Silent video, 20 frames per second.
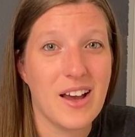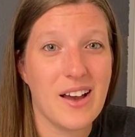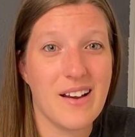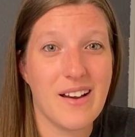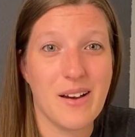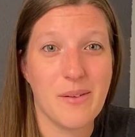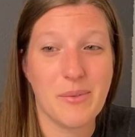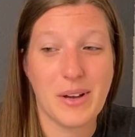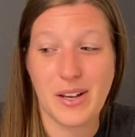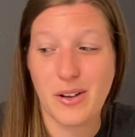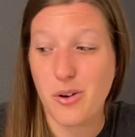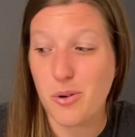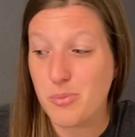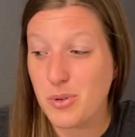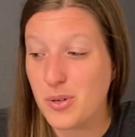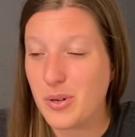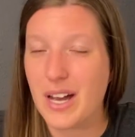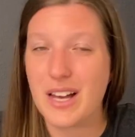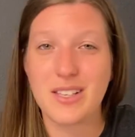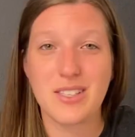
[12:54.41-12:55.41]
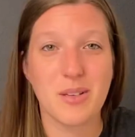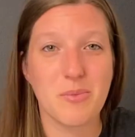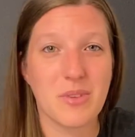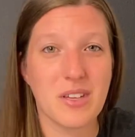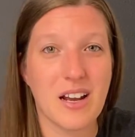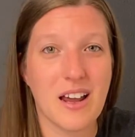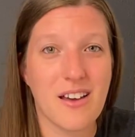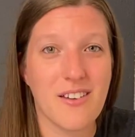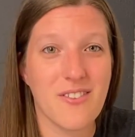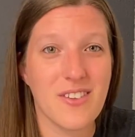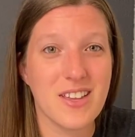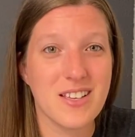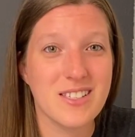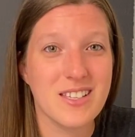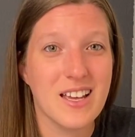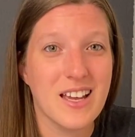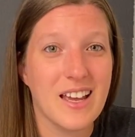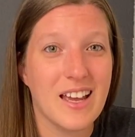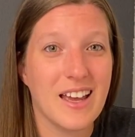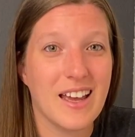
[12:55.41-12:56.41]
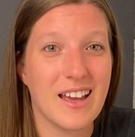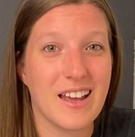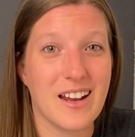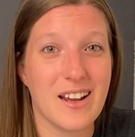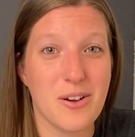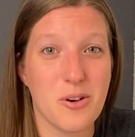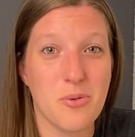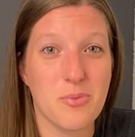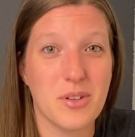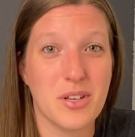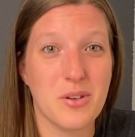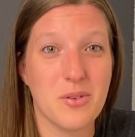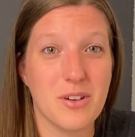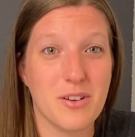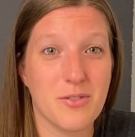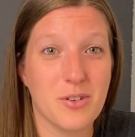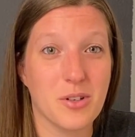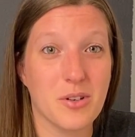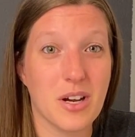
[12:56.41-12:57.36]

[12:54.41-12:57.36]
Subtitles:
I hope you got something out of this, and I hope that you have a